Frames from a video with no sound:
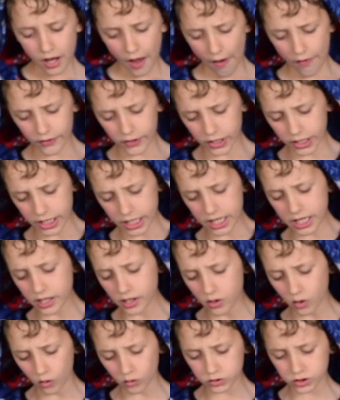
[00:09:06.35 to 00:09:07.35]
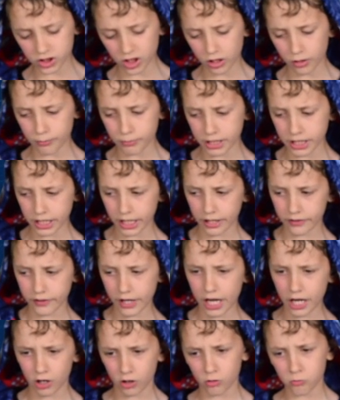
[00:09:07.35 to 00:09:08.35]
and then the Eagles are going to be in
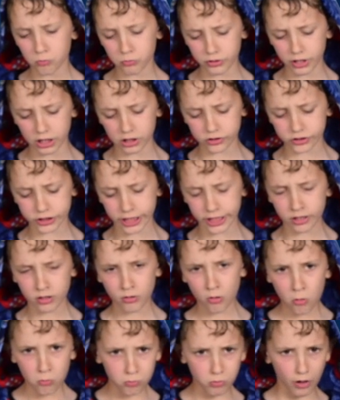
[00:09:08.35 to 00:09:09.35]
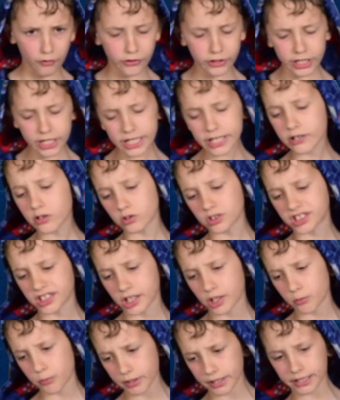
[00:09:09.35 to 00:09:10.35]
the air. But then you think, well, the Eagles are
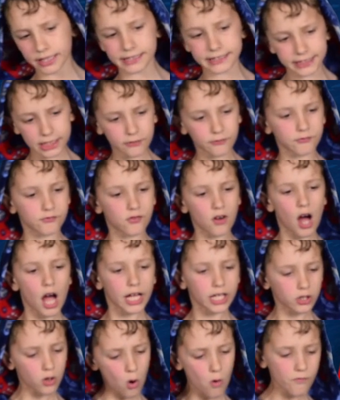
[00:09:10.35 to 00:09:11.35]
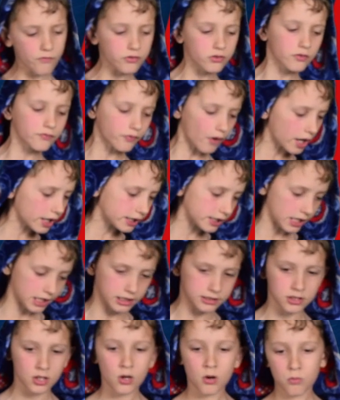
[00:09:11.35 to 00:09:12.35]
going to win because they're flying over the
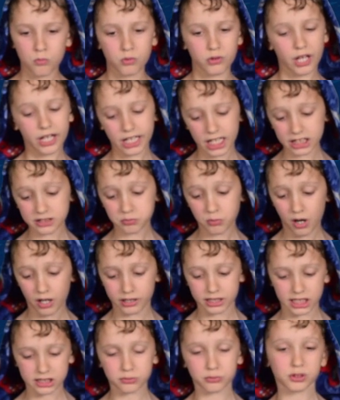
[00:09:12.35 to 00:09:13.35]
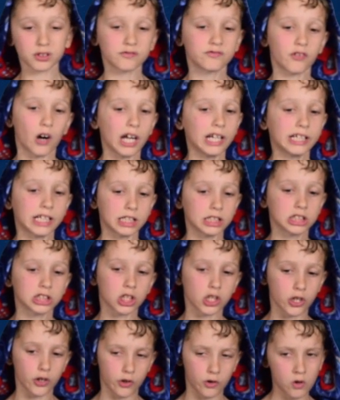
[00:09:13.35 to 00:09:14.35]
Vikings. Well, then guess what? Guess what the Vikings are
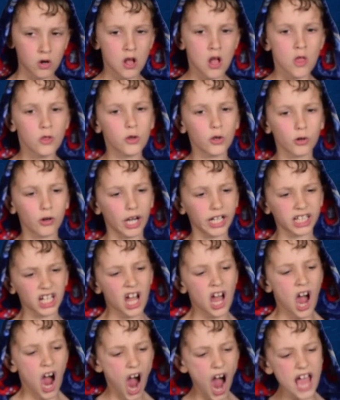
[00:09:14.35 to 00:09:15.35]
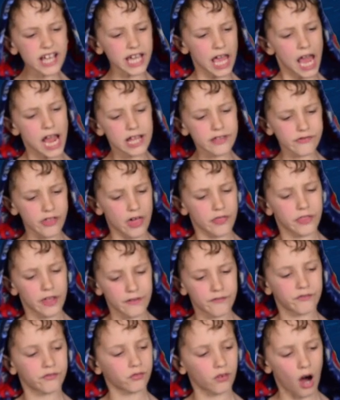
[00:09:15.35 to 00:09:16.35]
going to do? They're like, I hate that they
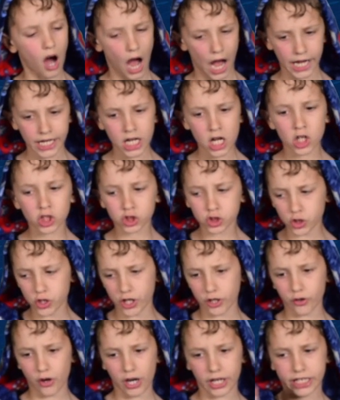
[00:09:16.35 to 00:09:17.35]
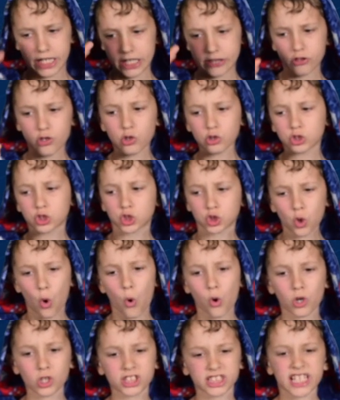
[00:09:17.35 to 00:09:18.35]
fly. So they're going to get their
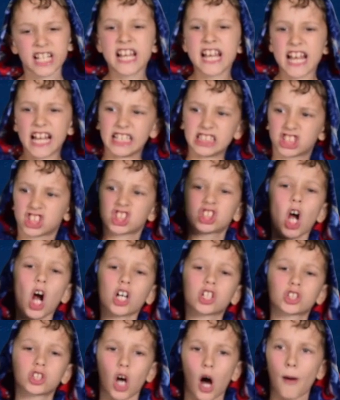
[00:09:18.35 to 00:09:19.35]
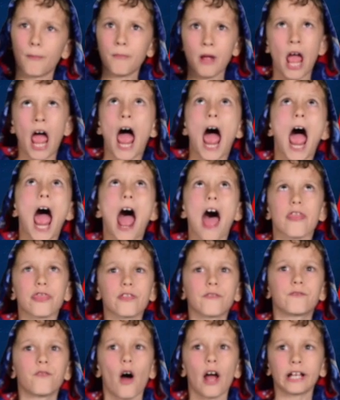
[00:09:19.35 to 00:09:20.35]
swords and chuck them at
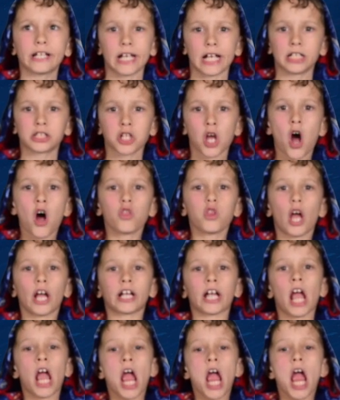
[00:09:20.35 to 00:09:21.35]
the Vikings. Like